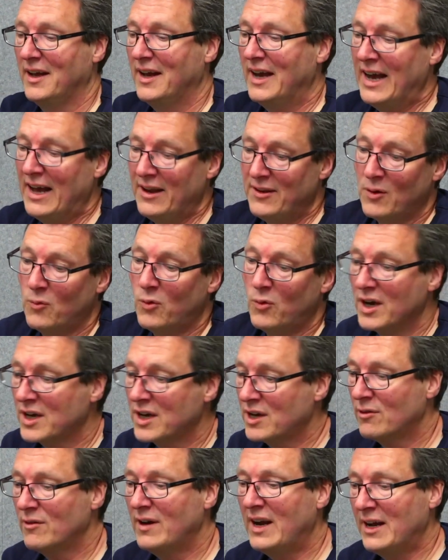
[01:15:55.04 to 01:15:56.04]
And the
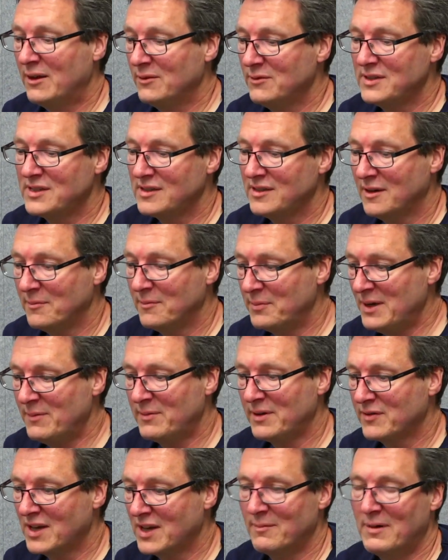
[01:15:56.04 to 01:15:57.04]
workarounds that
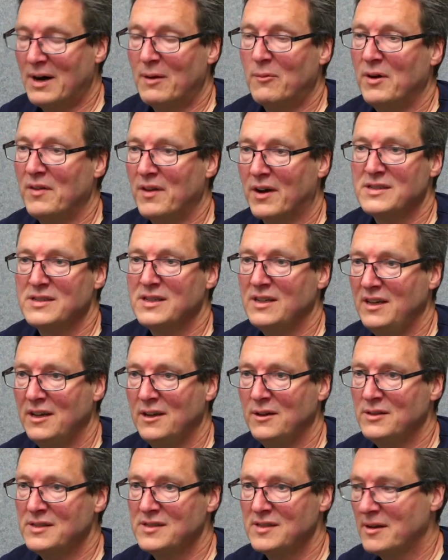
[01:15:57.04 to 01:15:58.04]
people have come up with are to
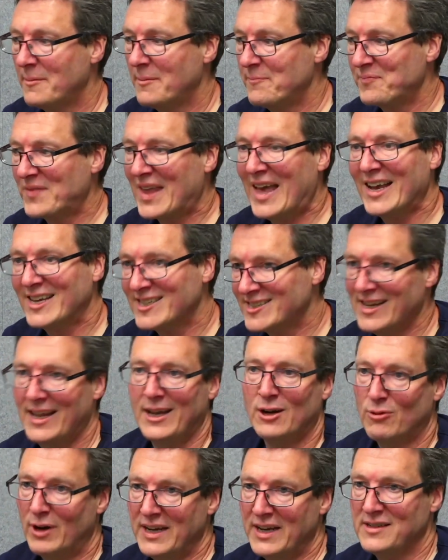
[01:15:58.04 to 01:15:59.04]
use
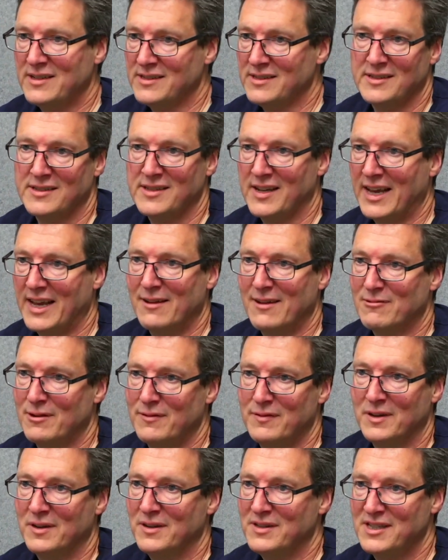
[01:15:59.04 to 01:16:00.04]
accelerators, as they get
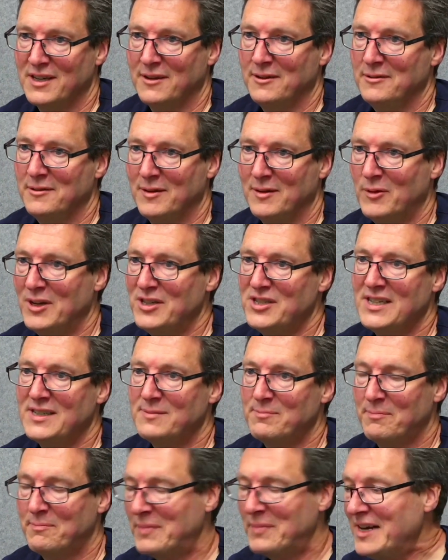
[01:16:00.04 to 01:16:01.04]
referred to, which
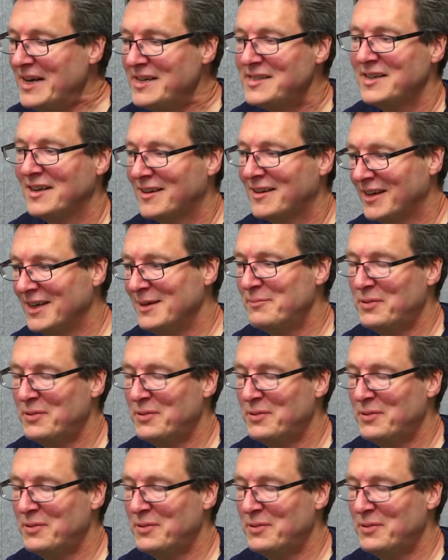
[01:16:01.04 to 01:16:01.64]
is basically